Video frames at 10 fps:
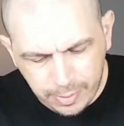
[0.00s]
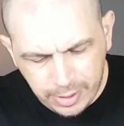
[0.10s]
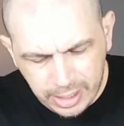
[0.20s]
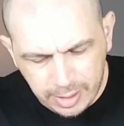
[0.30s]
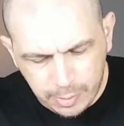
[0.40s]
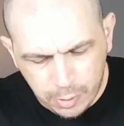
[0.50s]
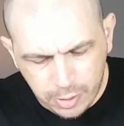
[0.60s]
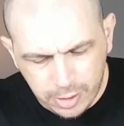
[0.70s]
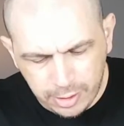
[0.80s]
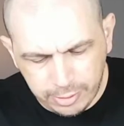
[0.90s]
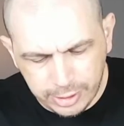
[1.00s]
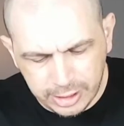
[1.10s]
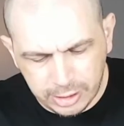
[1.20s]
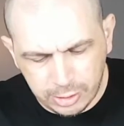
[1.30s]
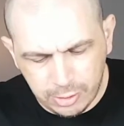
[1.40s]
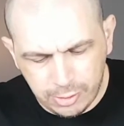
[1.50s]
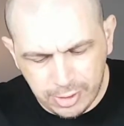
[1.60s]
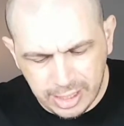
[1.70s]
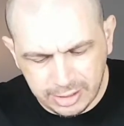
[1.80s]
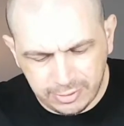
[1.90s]
anymore. You just saw
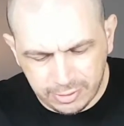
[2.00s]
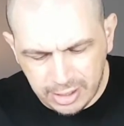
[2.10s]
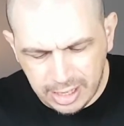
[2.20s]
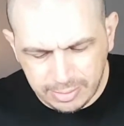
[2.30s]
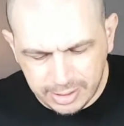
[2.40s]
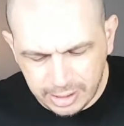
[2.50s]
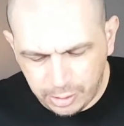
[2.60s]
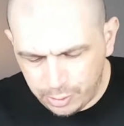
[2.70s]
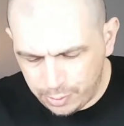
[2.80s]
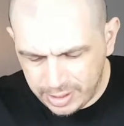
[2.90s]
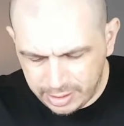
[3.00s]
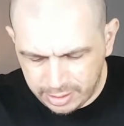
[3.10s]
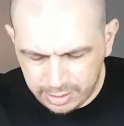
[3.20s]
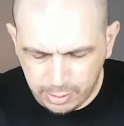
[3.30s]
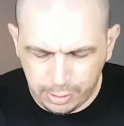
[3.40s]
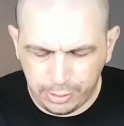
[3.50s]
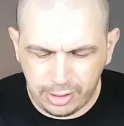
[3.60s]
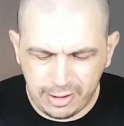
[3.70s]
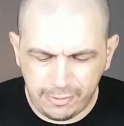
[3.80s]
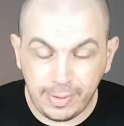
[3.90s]
Rise of Tribes and you went on your
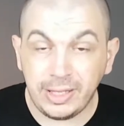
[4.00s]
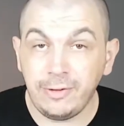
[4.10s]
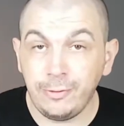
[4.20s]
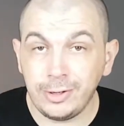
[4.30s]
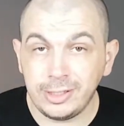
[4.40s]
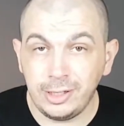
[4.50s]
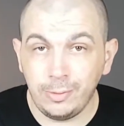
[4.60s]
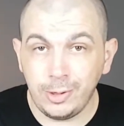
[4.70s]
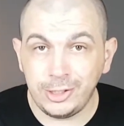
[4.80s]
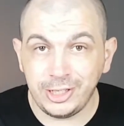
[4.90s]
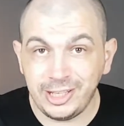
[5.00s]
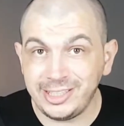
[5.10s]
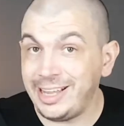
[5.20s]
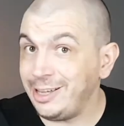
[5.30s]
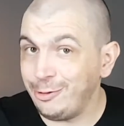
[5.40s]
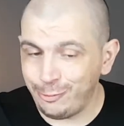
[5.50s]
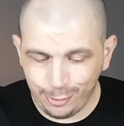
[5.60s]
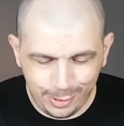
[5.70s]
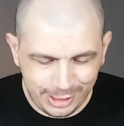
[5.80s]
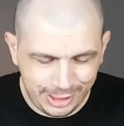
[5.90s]
life. But if you are still watching this, thank you
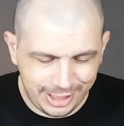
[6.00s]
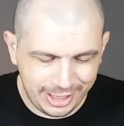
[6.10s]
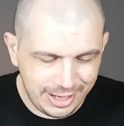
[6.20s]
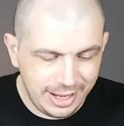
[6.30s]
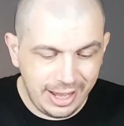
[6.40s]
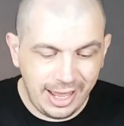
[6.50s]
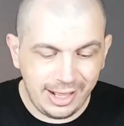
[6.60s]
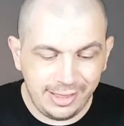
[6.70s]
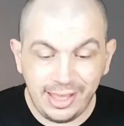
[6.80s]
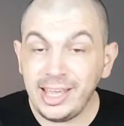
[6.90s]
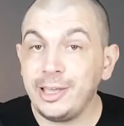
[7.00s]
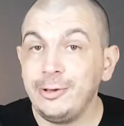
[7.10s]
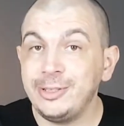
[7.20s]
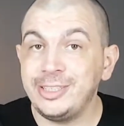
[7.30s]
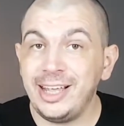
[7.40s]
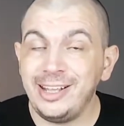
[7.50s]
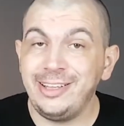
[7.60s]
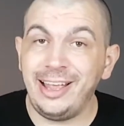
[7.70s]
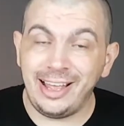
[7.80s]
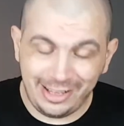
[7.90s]
for watching. And thank you,
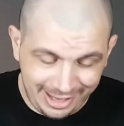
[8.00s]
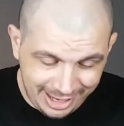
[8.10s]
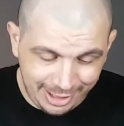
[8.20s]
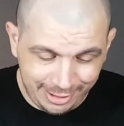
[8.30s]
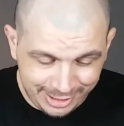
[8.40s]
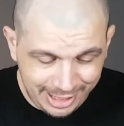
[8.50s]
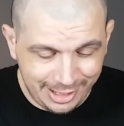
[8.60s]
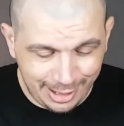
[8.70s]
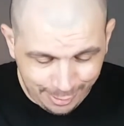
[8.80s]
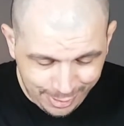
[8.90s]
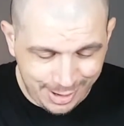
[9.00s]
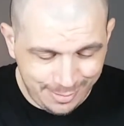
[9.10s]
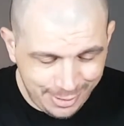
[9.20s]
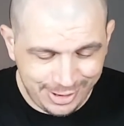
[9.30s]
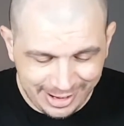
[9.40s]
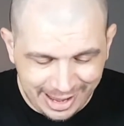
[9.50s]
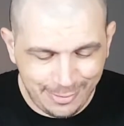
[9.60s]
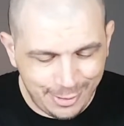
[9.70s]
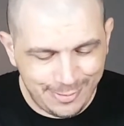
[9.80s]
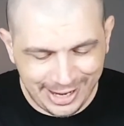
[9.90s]
Santa. Thank you, Santa, one more time.
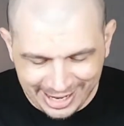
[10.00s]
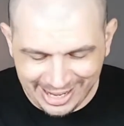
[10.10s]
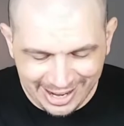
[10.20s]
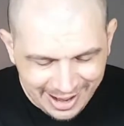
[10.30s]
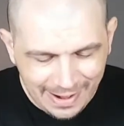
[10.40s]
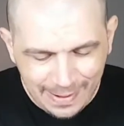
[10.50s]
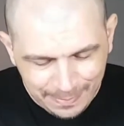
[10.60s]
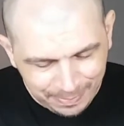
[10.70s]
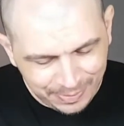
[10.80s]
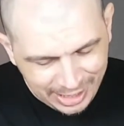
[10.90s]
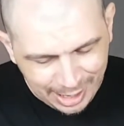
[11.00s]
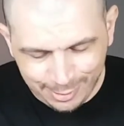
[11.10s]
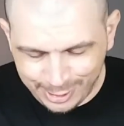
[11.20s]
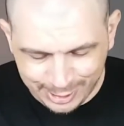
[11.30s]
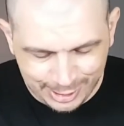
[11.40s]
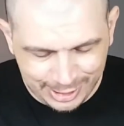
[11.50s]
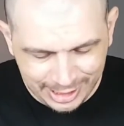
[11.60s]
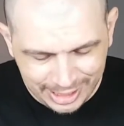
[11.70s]
Oh my God. I was